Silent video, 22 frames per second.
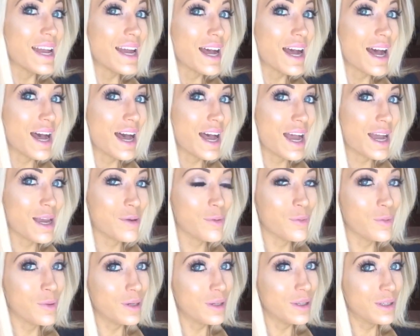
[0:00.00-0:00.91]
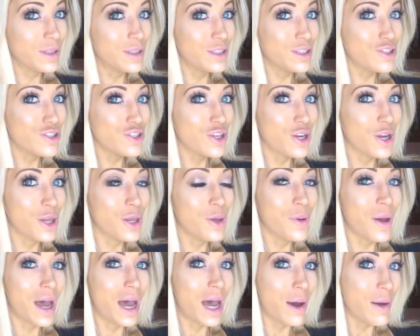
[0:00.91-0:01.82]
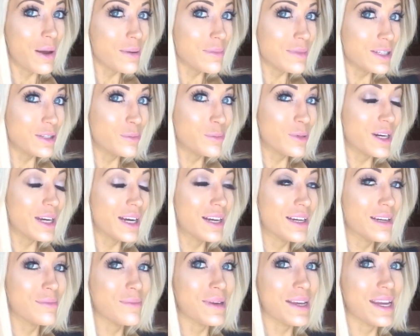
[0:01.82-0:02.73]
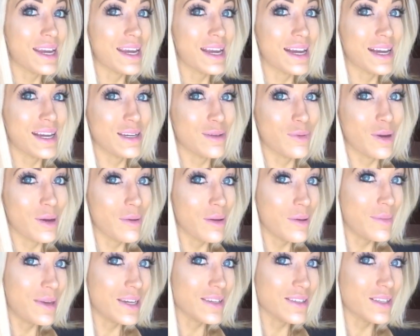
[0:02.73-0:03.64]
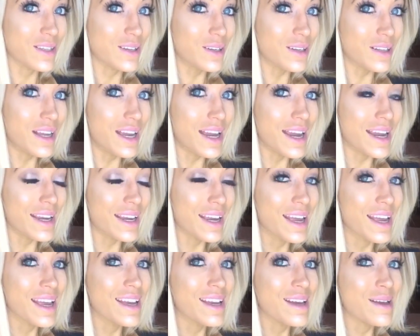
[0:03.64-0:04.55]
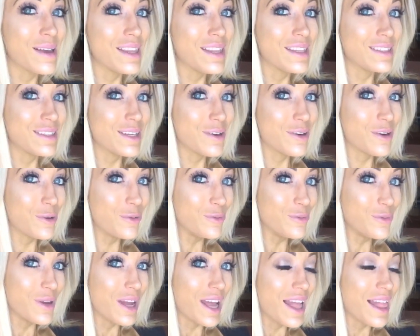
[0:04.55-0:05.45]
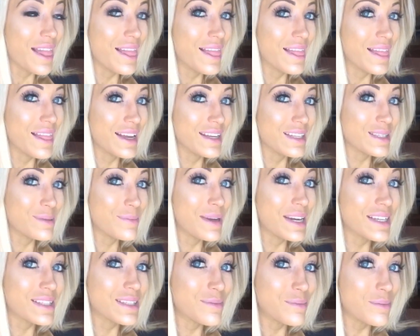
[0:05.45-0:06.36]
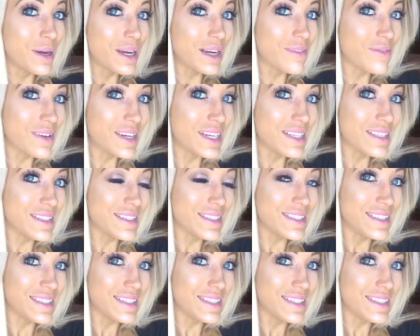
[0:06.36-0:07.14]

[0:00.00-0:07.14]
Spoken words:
I will show you how I meal prep and what my meals look like. So let's make some breakfast.